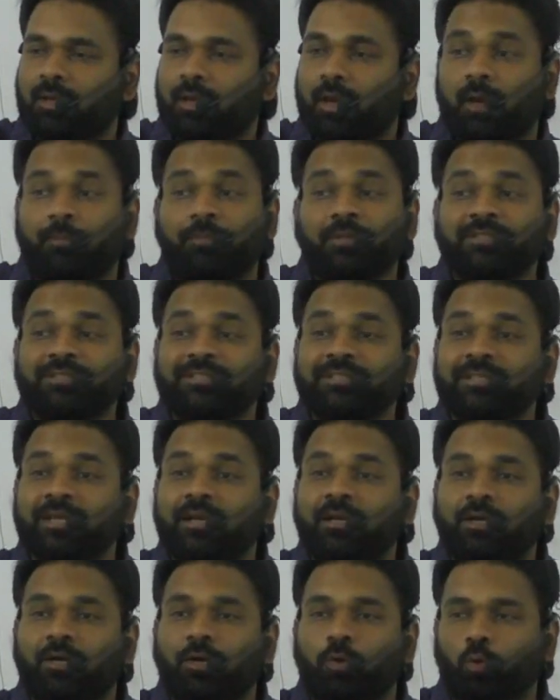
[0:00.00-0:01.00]
Appa G
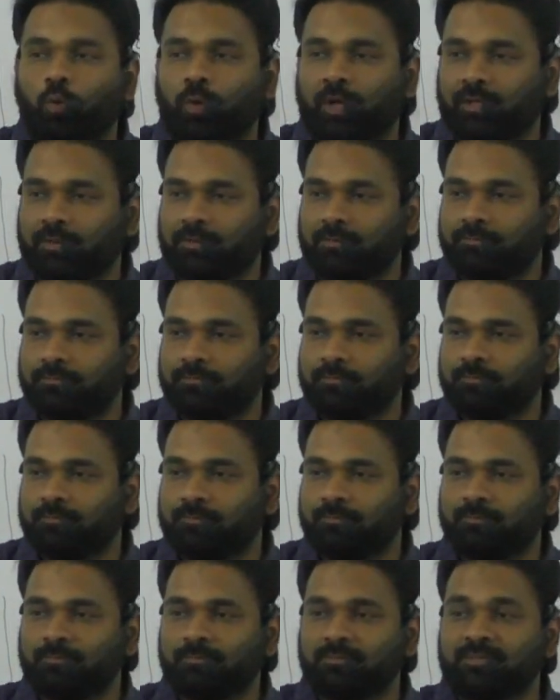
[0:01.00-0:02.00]
edukka koodadu.
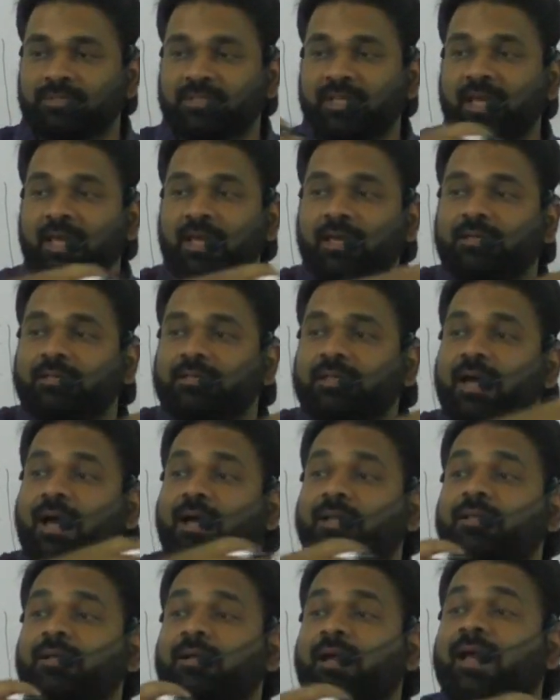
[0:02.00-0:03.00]
Take the
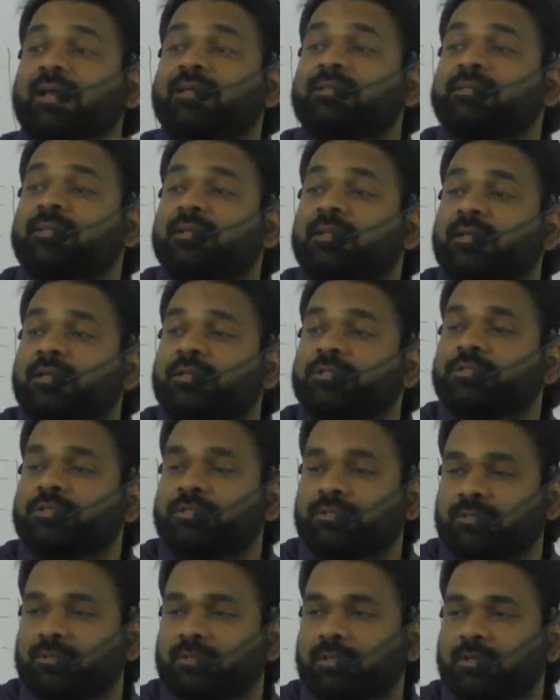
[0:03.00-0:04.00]
other acceleration.